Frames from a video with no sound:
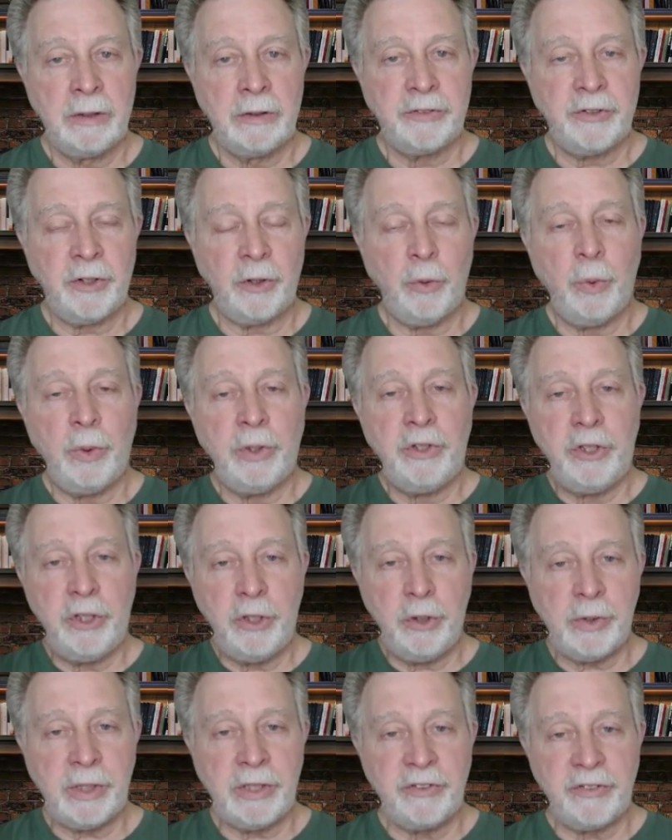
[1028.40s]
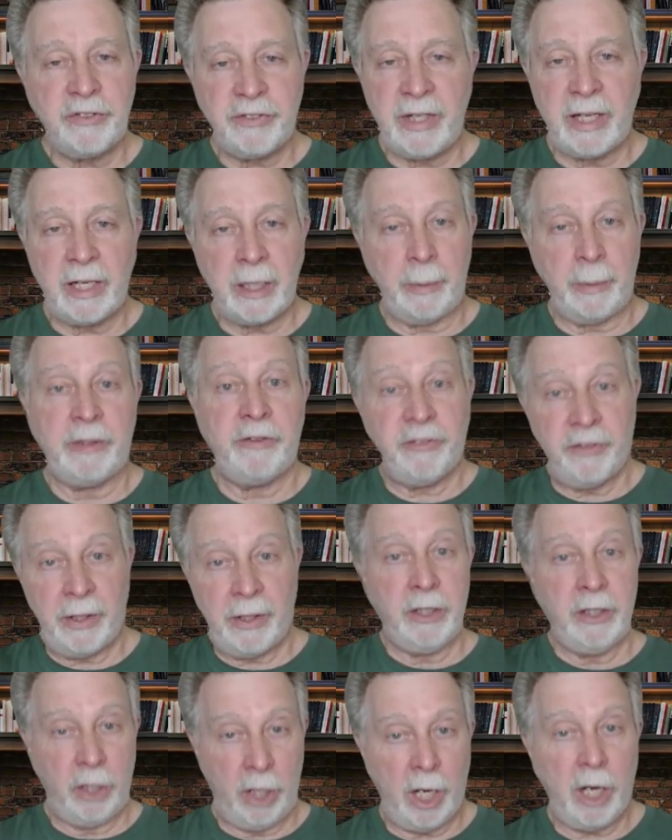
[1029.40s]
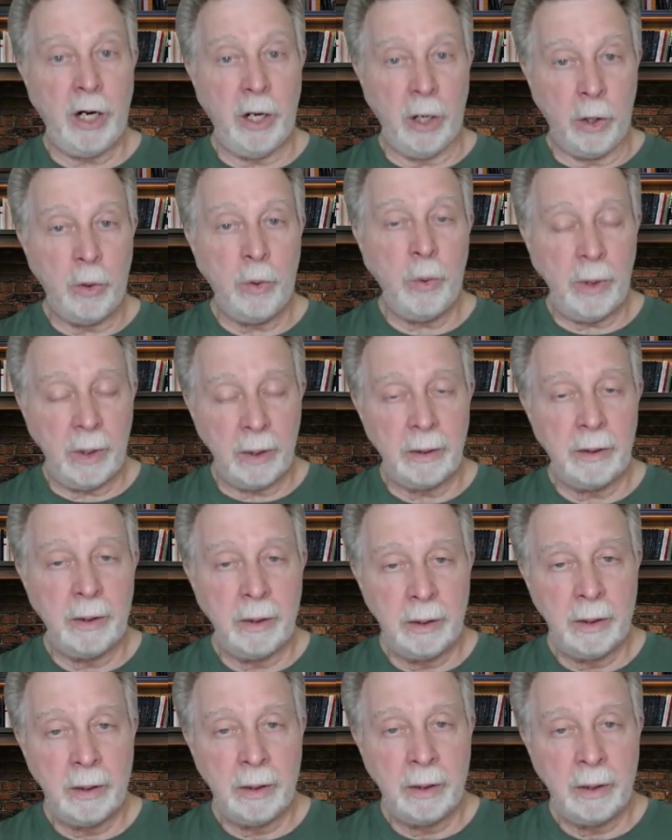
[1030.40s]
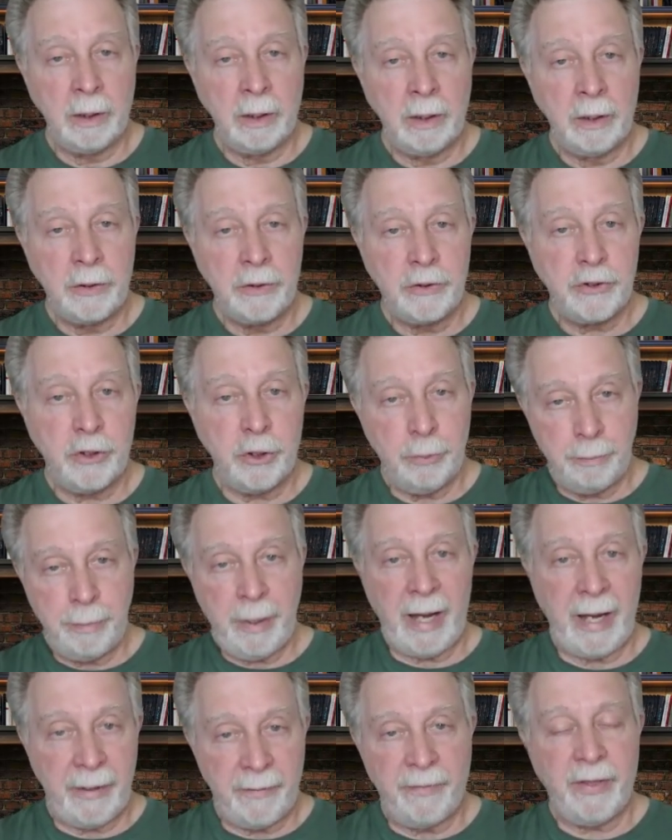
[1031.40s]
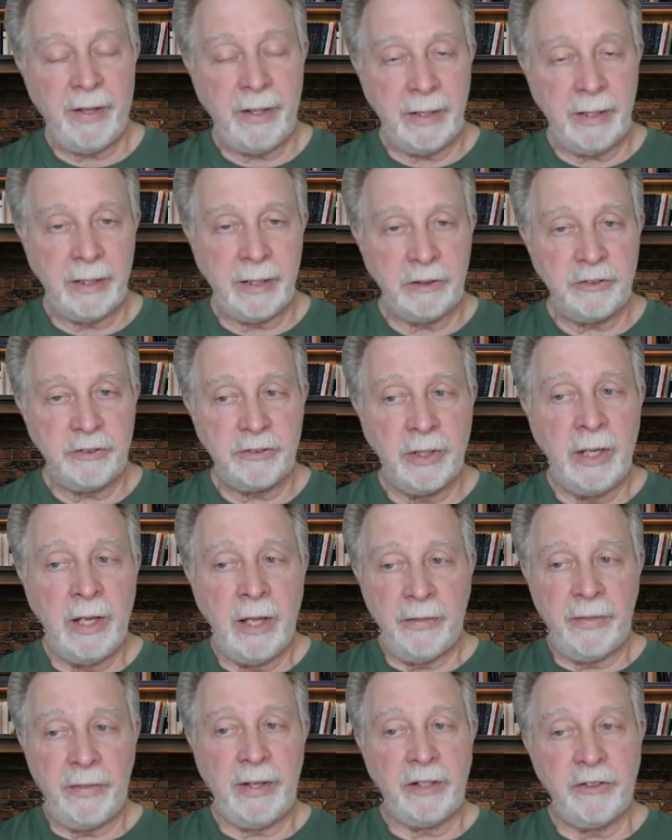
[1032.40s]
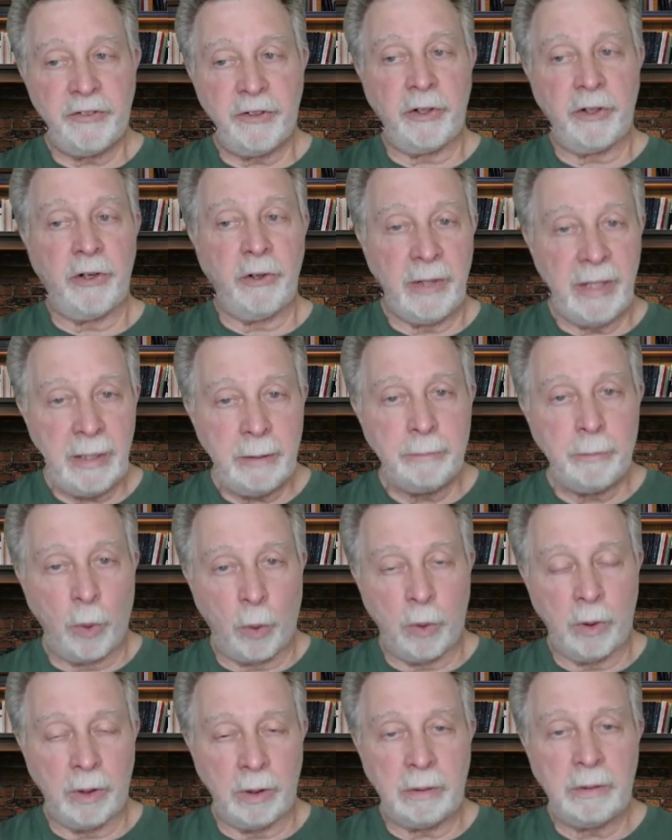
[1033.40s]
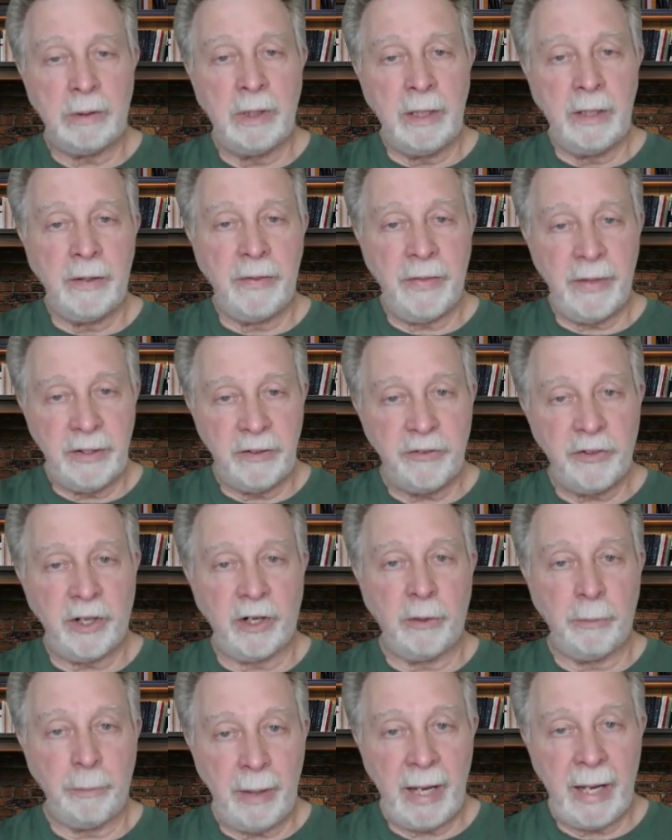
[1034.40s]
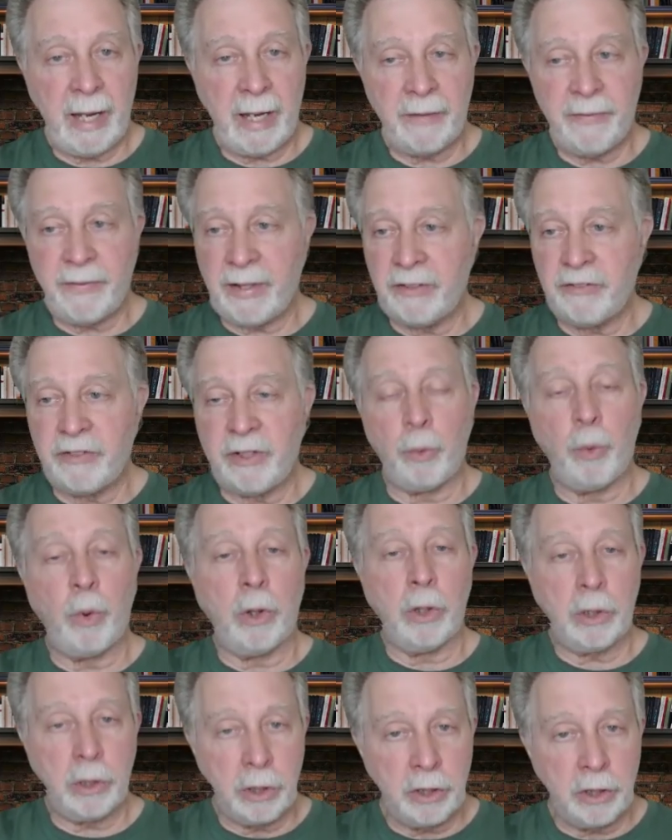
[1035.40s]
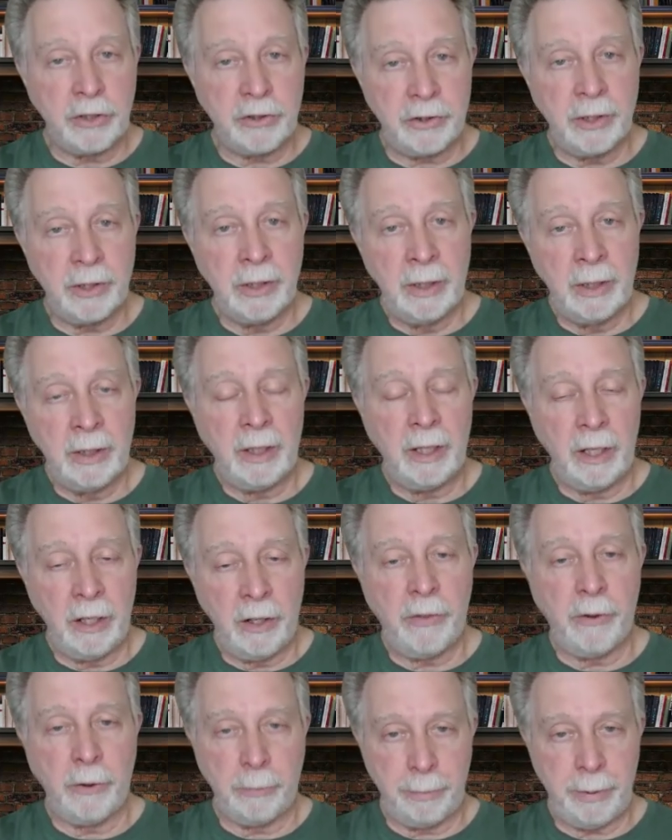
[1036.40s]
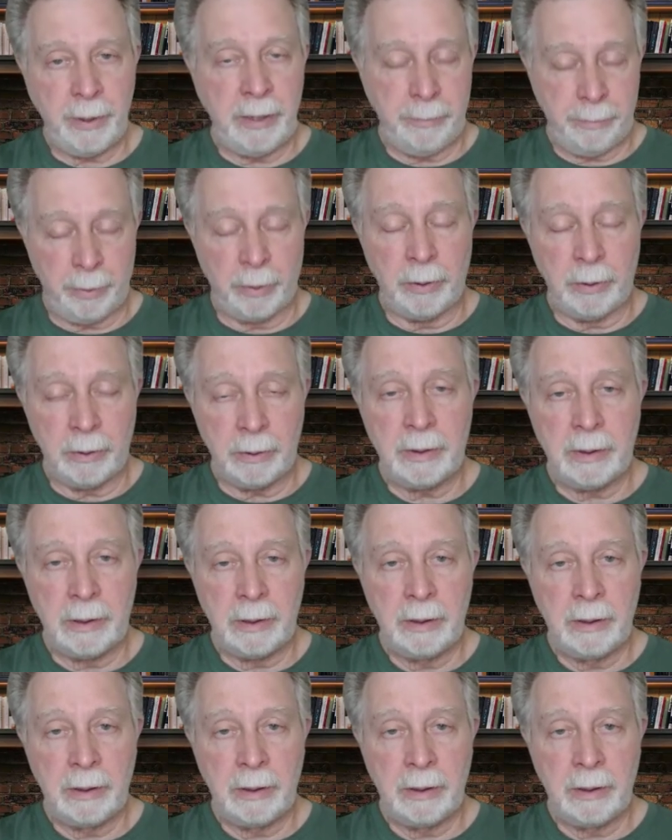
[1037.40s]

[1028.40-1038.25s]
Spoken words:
So when you can stand up and say no to bad things, things that are immoral, things that are bad, things that will hurt other people,